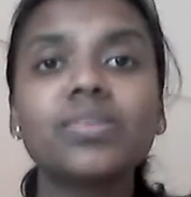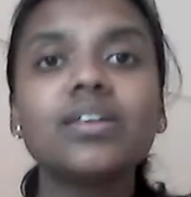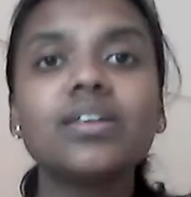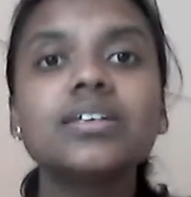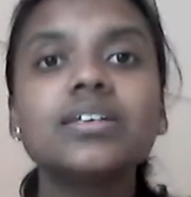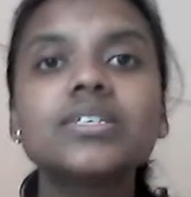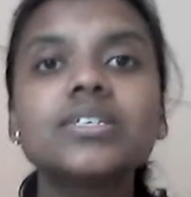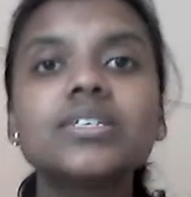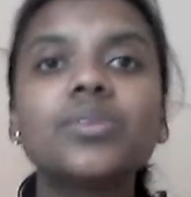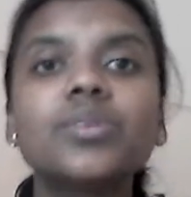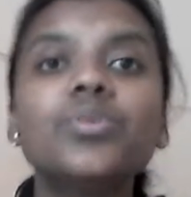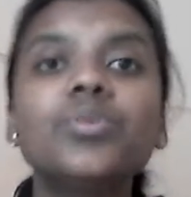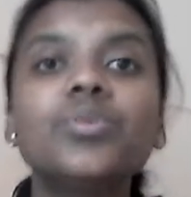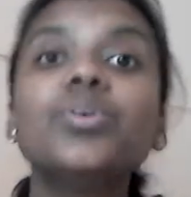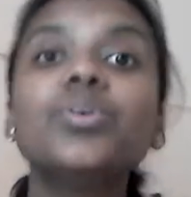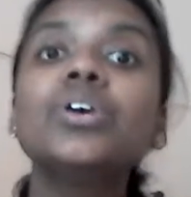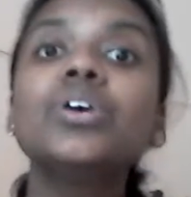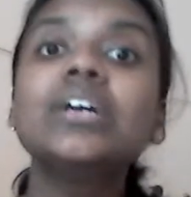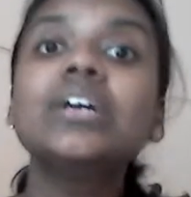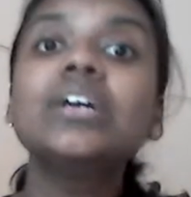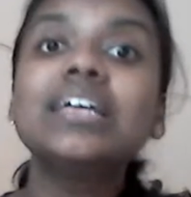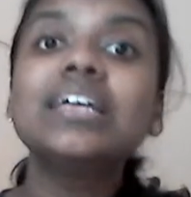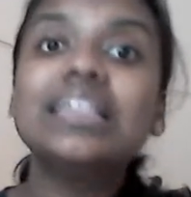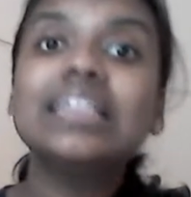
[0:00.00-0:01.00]
So
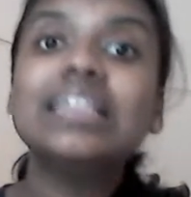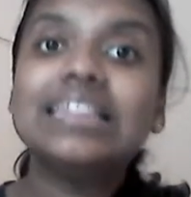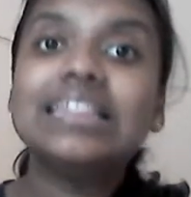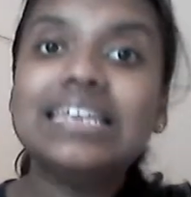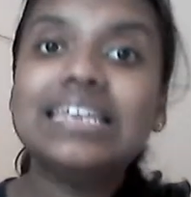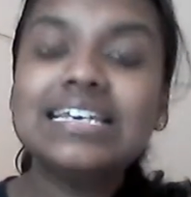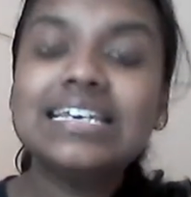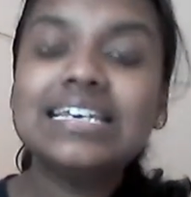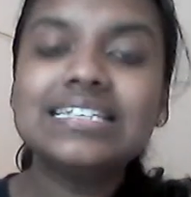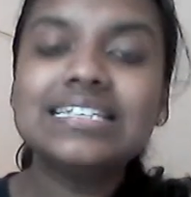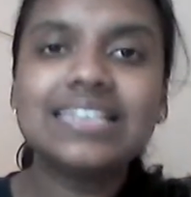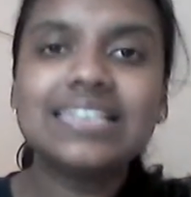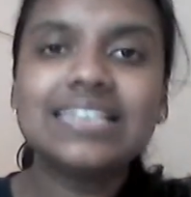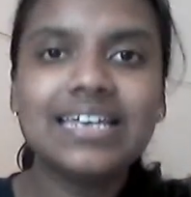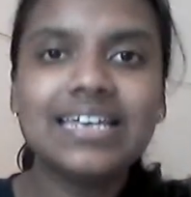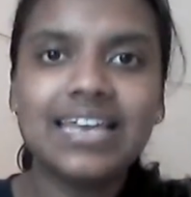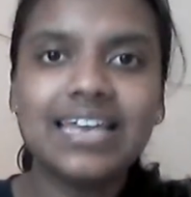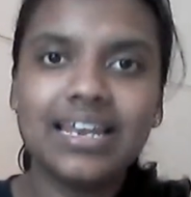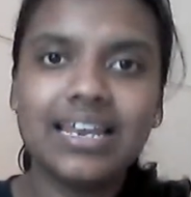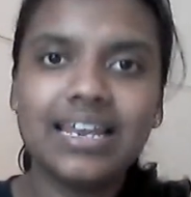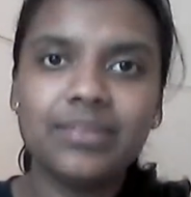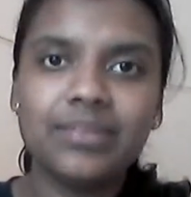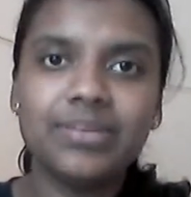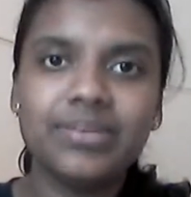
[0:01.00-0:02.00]
these three
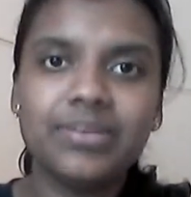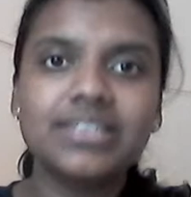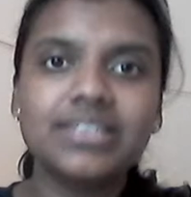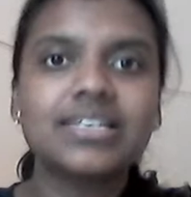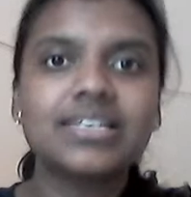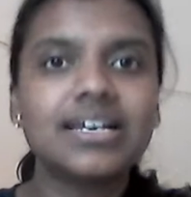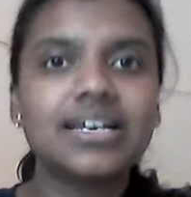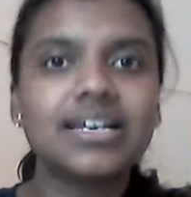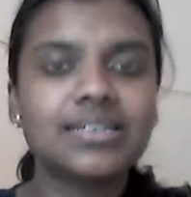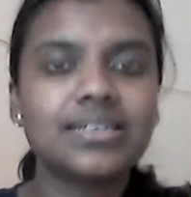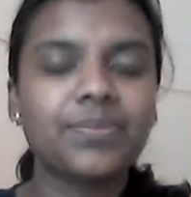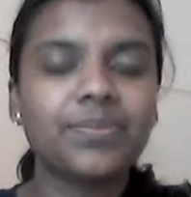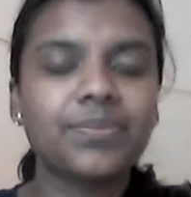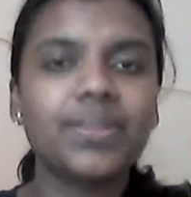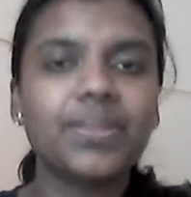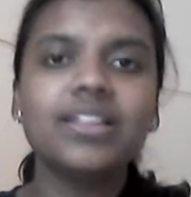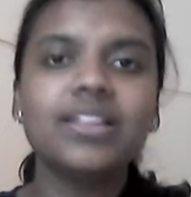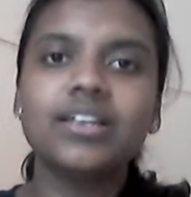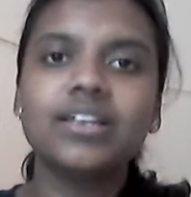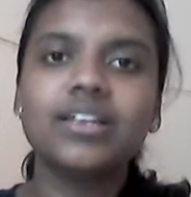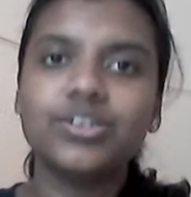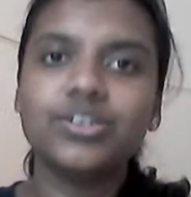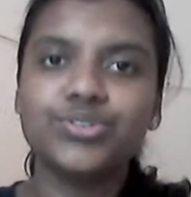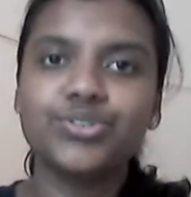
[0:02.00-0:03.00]
elements are
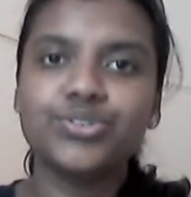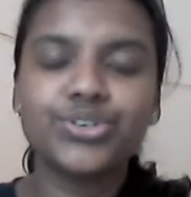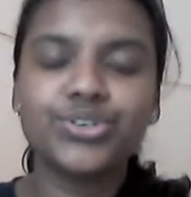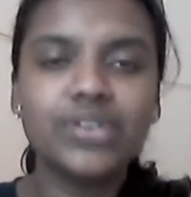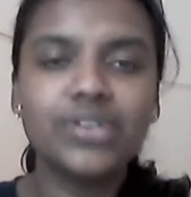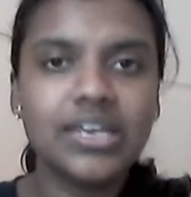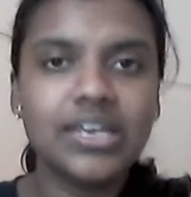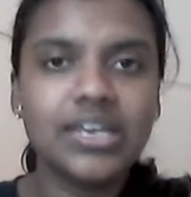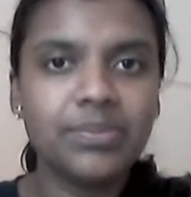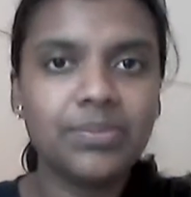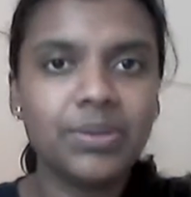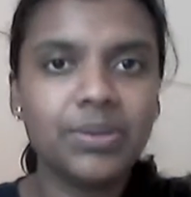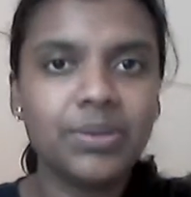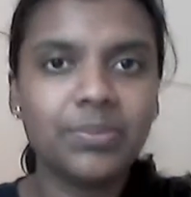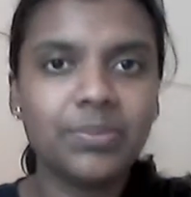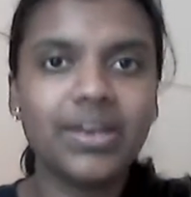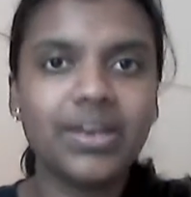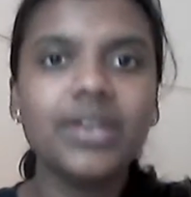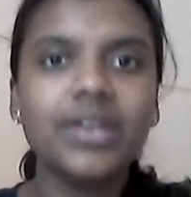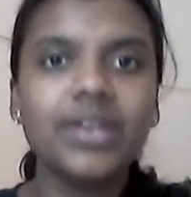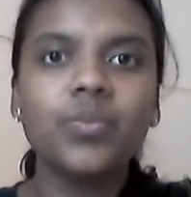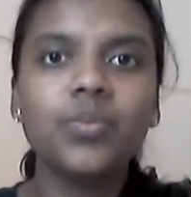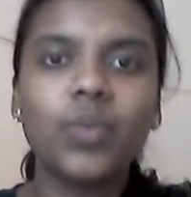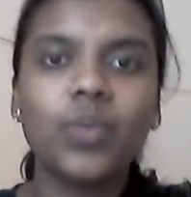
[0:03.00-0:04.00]
something that you should keep in
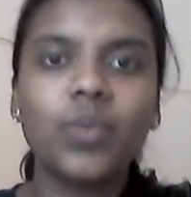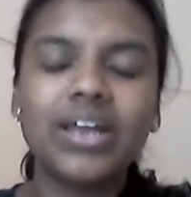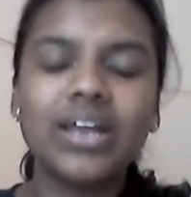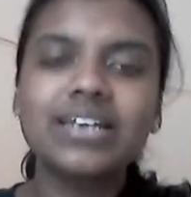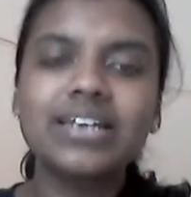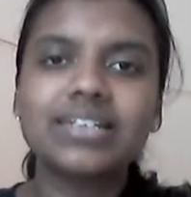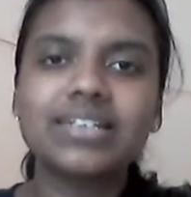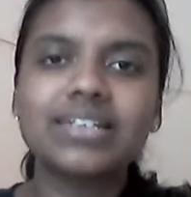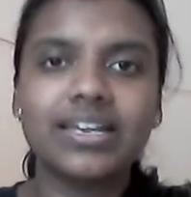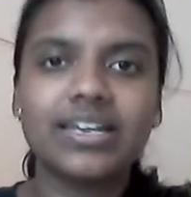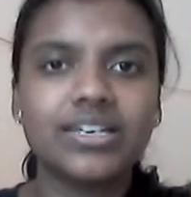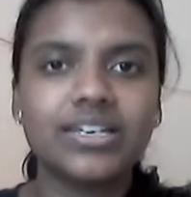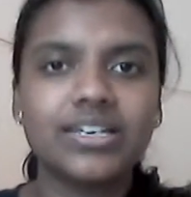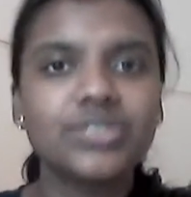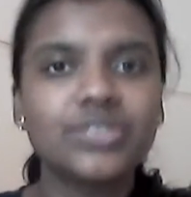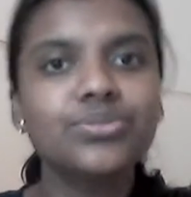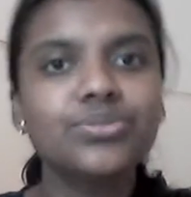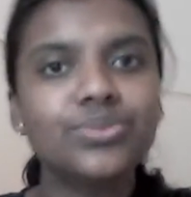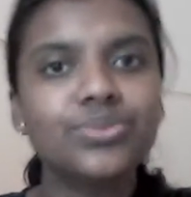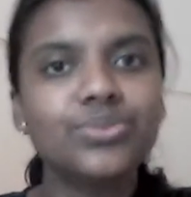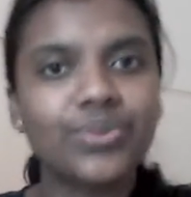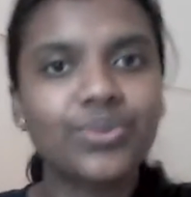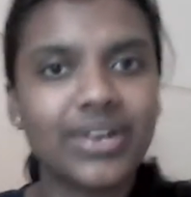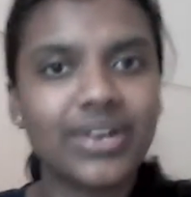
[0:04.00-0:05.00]
mind while trying
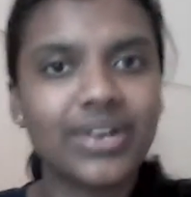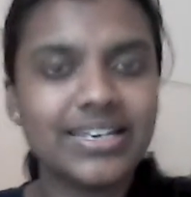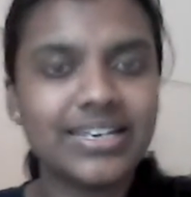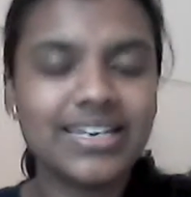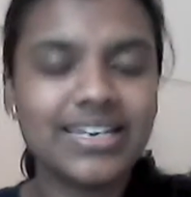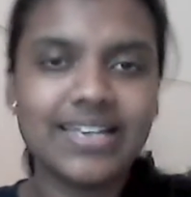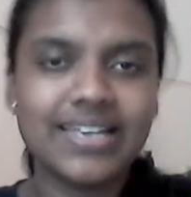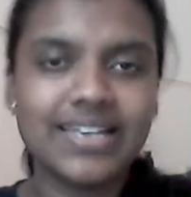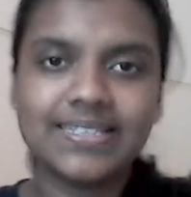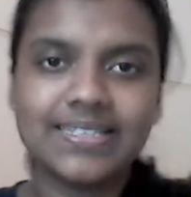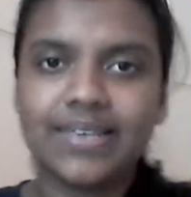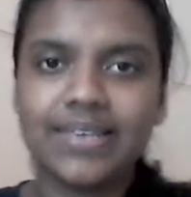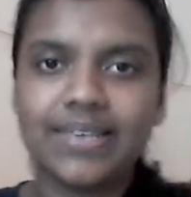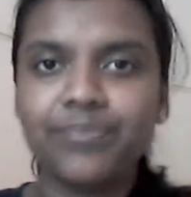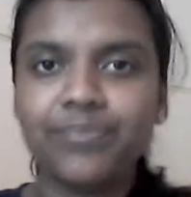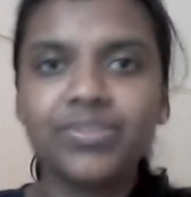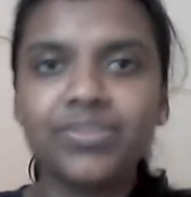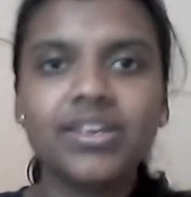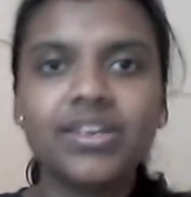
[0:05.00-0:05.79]
to write an essay.